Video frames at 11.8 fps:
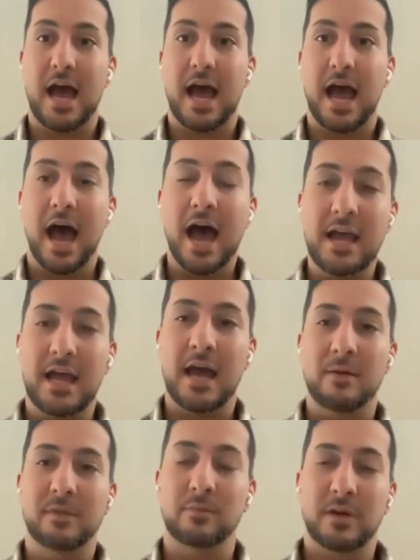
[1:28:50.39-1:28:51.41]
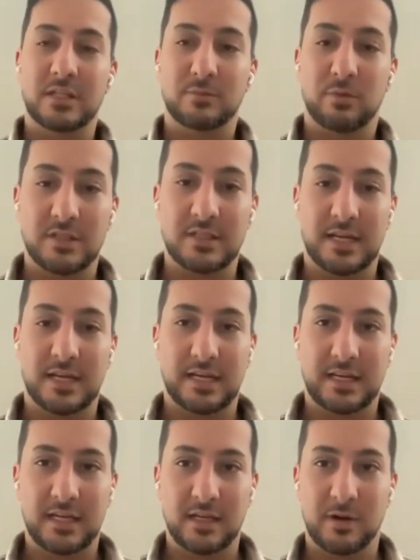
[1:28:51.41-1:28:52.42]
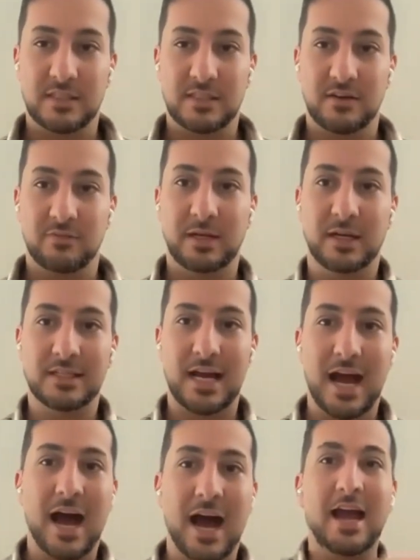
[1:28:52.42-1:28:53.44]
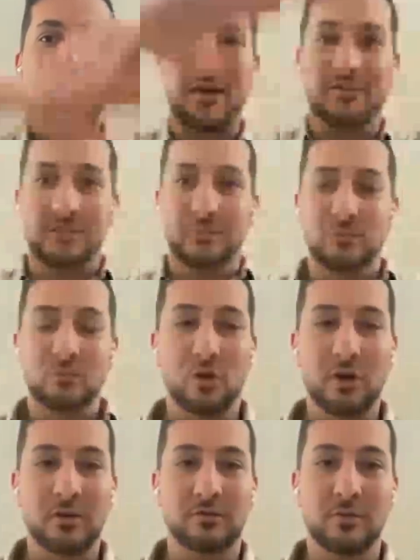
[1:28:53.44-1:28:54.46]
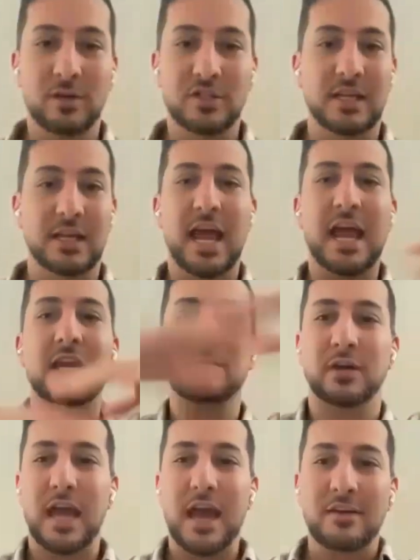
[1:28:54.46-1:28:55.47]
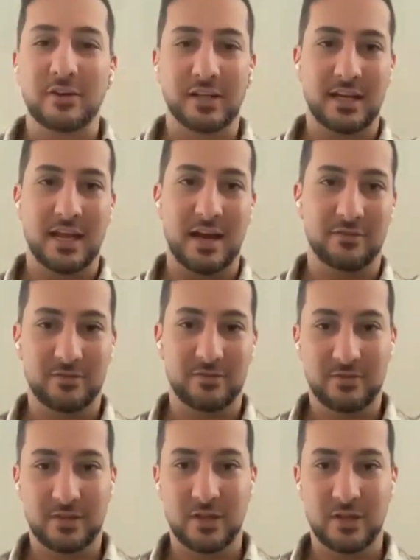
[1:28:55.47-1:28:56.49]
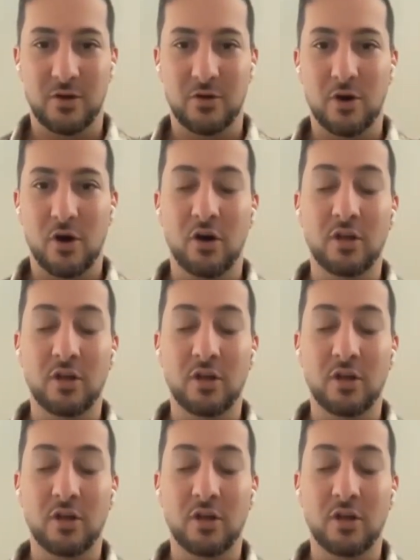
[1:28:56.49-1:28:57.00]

Like, I am the best person that can heal myself because I have more information than anybody ever can have, you know.